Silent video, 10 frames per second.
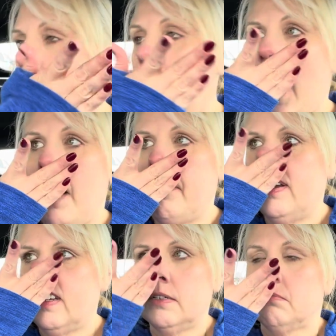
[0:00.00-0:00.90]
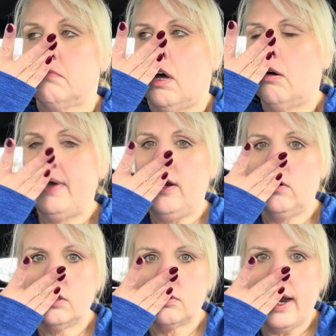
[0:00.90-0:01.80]
Um, oh, my
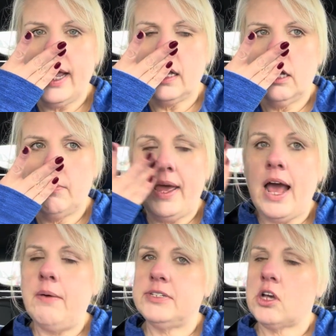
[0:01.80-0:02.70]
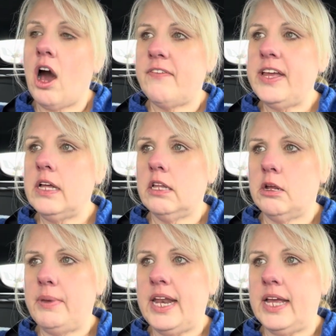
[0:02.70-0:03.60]
nose is running a little bit. I was coughing a
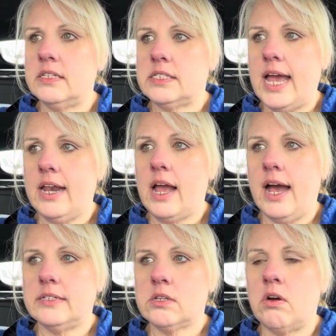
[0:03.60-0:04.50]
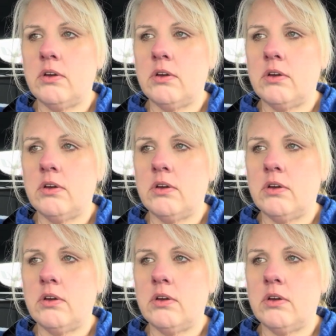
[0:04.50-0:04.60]
little bit inside Costco,